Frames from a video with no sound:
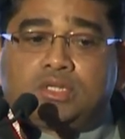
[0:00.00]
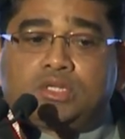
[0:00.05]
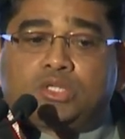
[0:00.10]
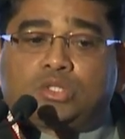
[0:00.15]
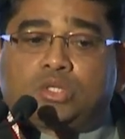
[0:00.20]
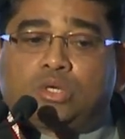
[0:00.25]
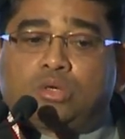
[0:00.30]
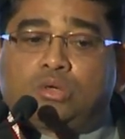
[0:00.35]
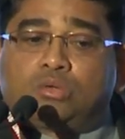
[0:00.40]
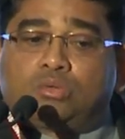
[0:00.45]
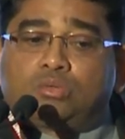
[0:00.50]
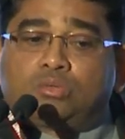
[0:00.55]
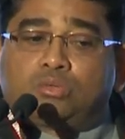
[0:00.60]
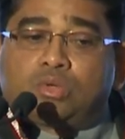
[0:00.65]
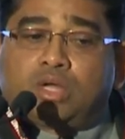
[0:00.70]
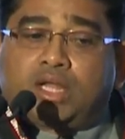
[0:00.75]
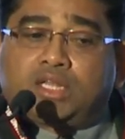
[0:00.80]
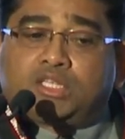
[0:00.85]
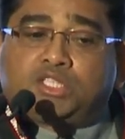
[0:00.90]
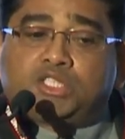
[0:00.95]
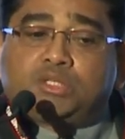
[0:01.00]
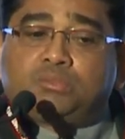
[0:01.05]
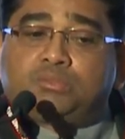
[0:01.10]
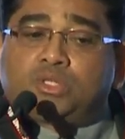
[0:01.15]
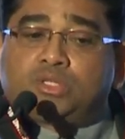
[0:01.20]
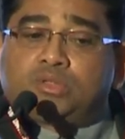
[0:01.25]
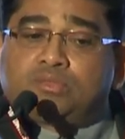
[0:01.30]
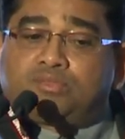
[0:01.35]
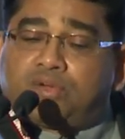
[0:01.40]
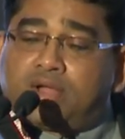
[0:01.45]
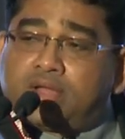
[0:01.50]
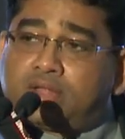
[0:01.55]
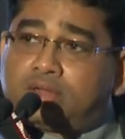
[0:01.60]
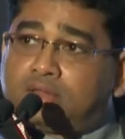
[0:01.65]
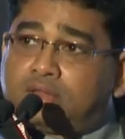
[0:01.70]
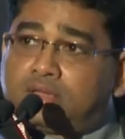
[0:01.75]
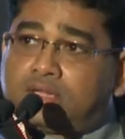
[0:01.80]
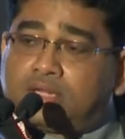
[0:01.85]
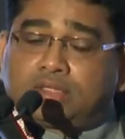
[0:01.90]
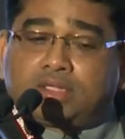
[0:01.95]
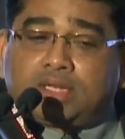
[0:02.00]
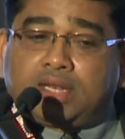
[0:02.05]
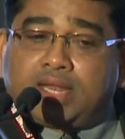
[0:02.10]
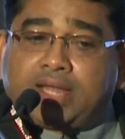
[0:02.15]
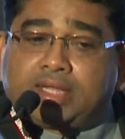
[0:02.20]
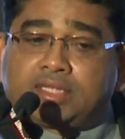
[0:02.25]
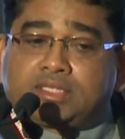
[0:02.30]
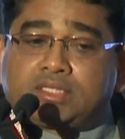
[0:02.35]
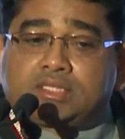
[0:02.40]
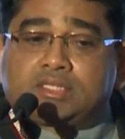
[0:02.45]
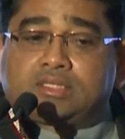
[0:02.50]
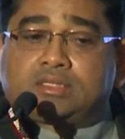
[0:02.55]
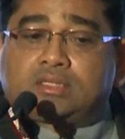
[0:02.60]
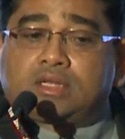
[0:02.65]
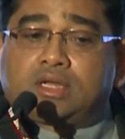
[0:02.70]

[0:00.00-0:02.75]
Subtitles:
So I'll jump to the final, the last